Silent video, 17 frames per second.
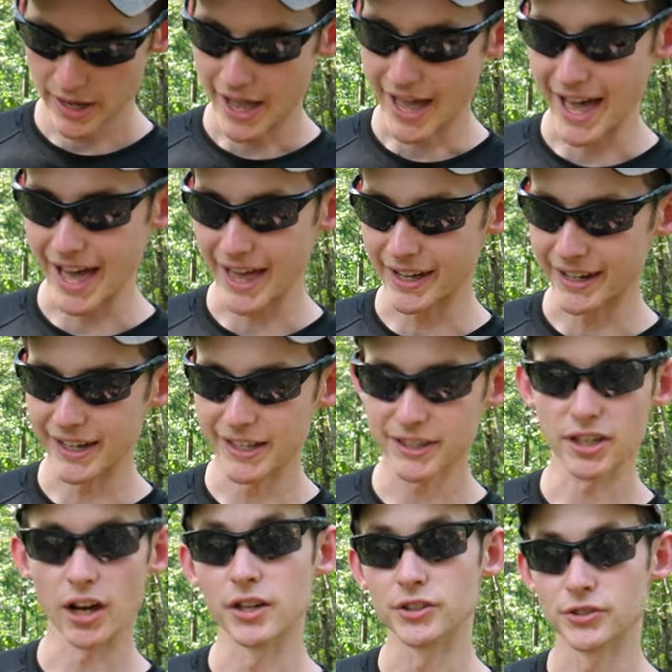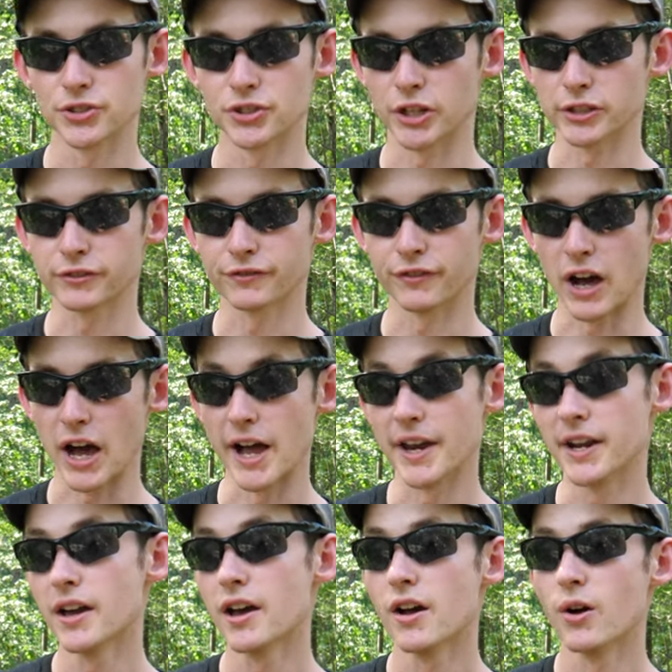And it does just
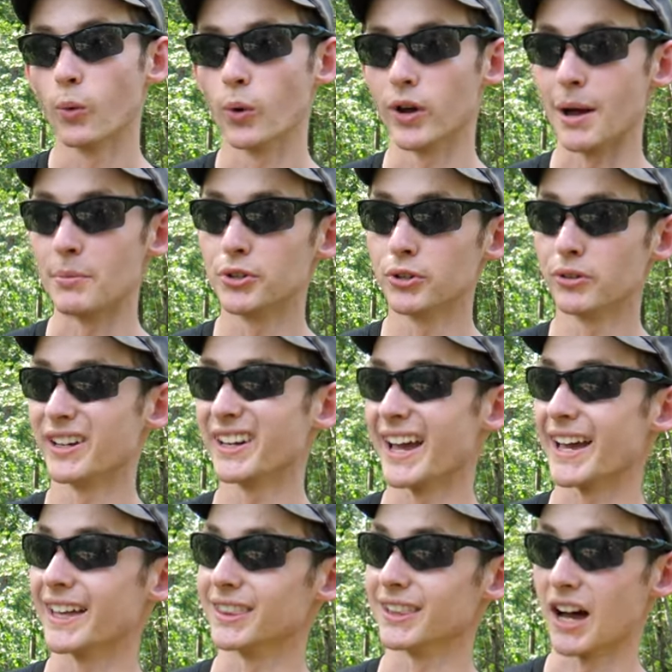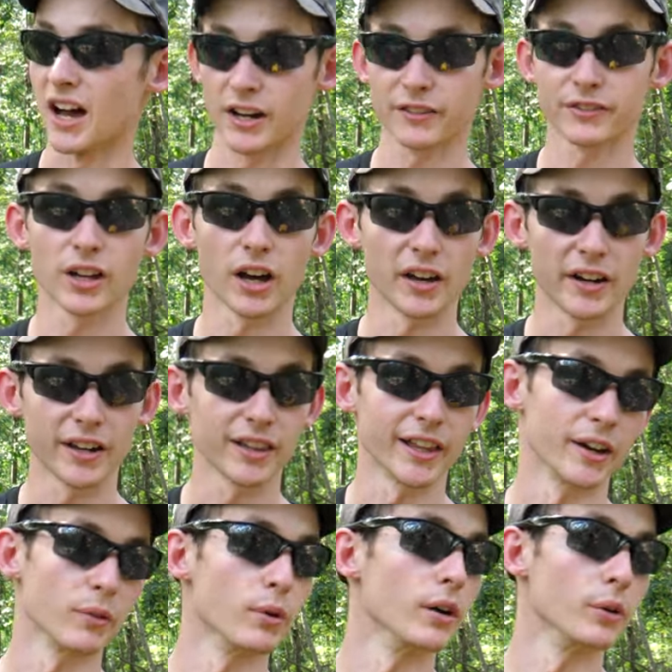fine. When I'm doing a lot of cutting,
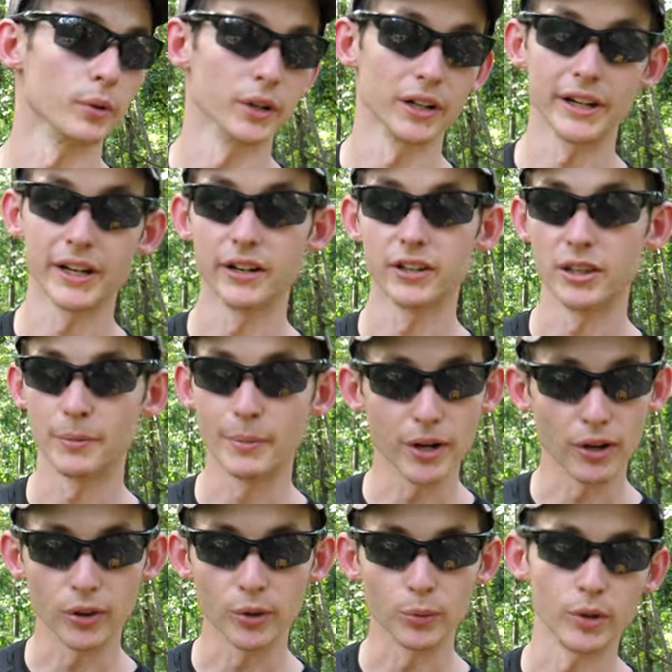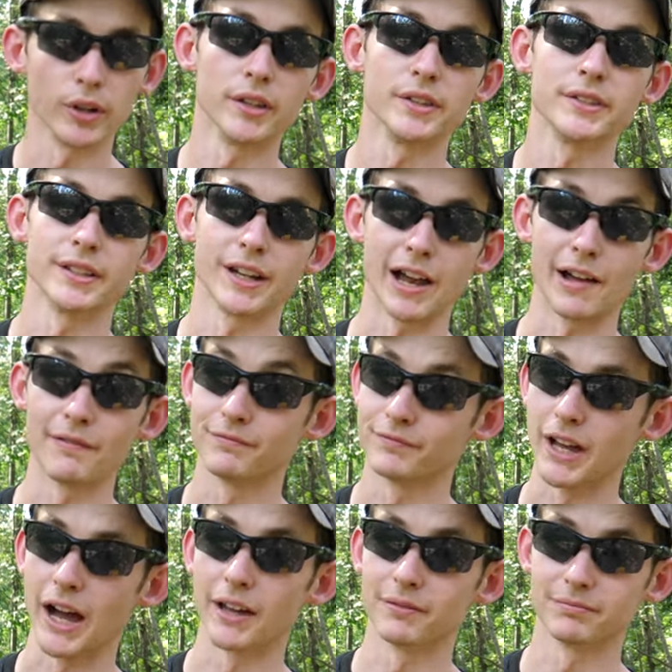like when we're here in the middle of the woods and I've
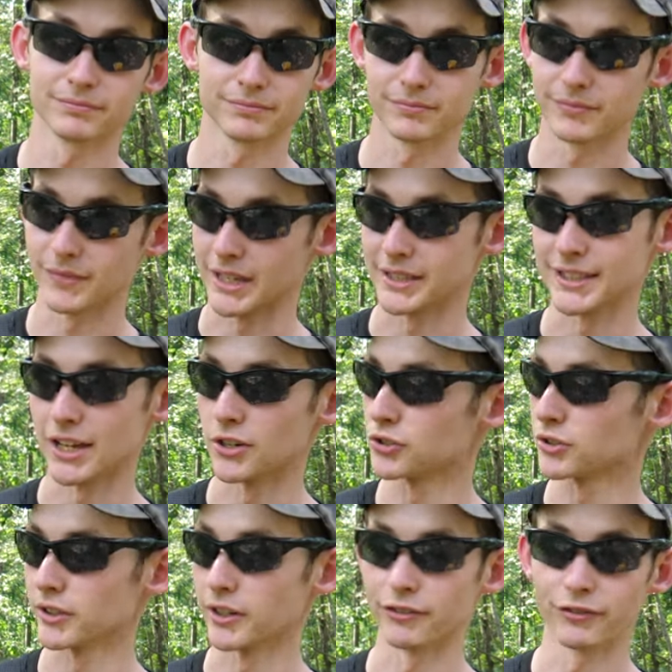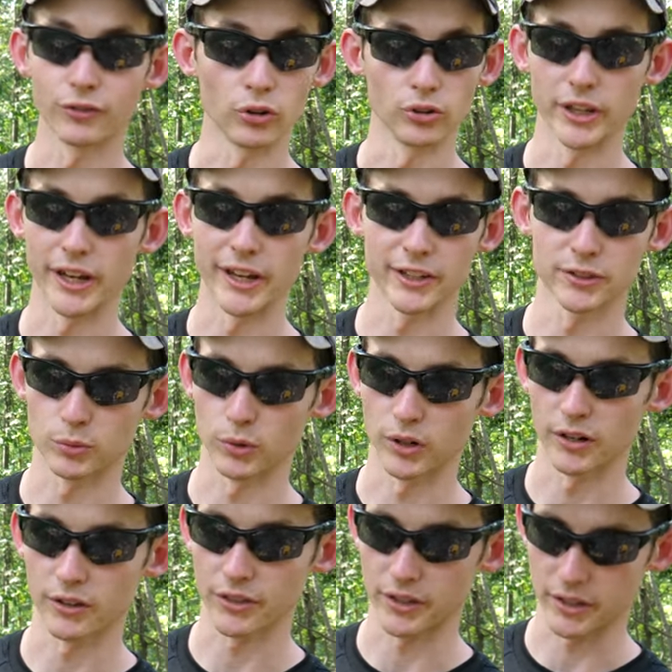got essentially a full day's
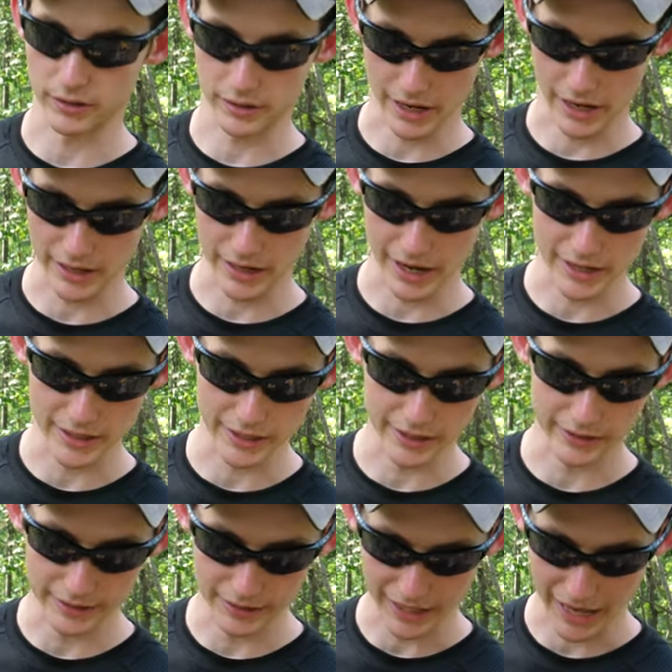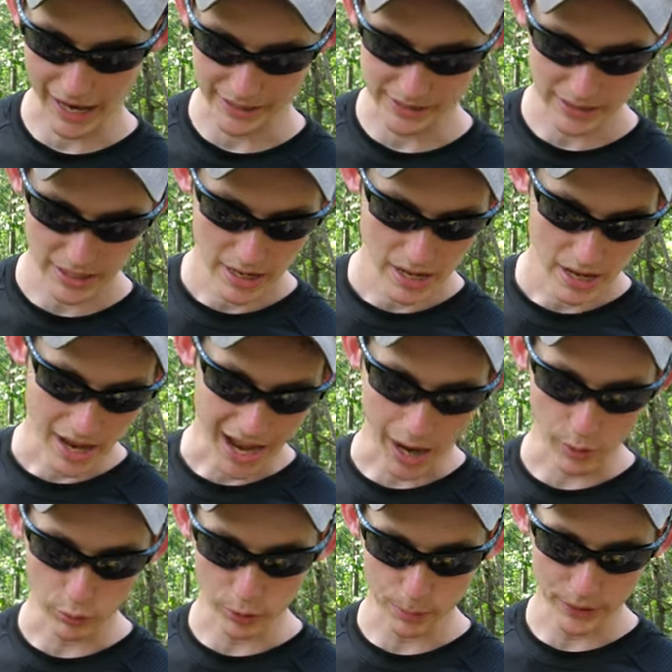worth and I, I need it to last,
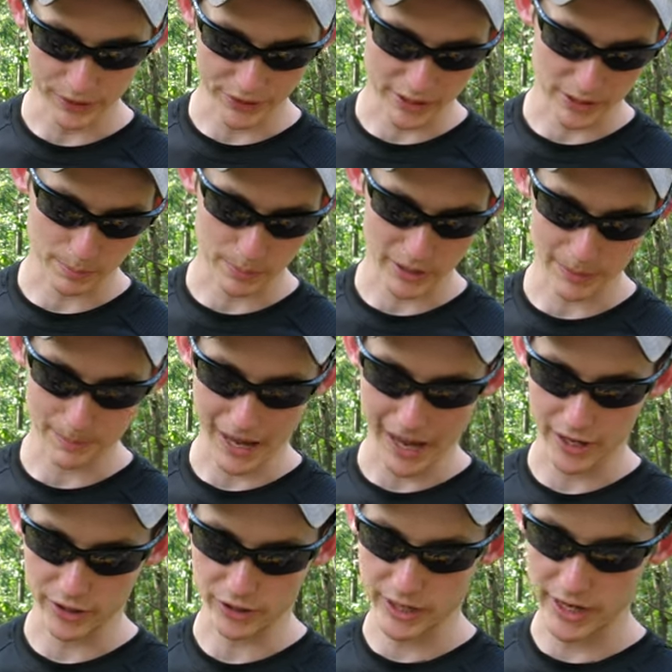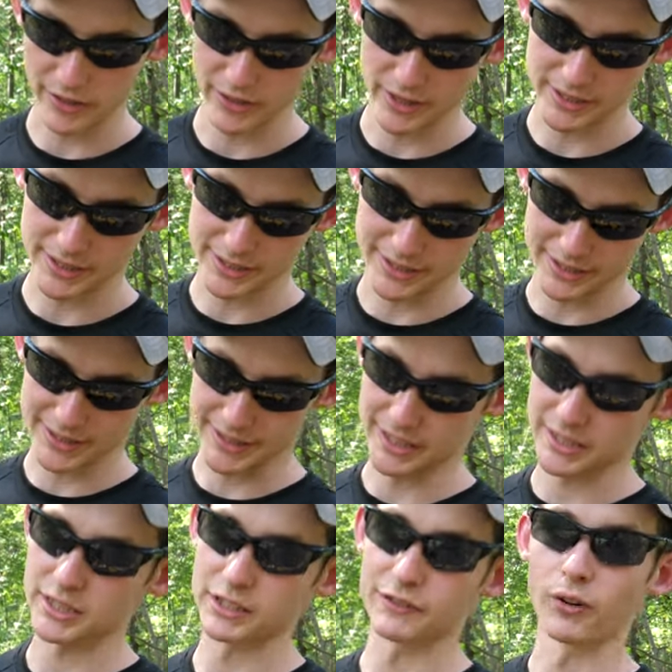I will put this big battery in. This is the
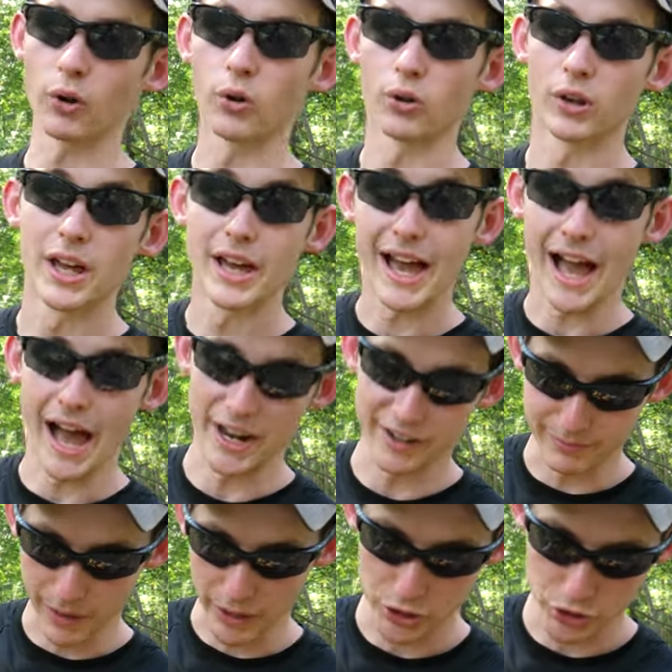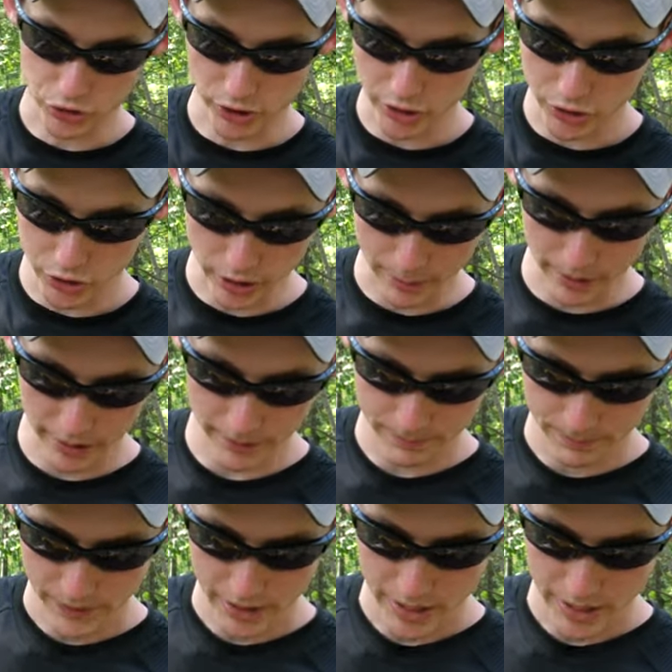60 volt out of my string trimmer.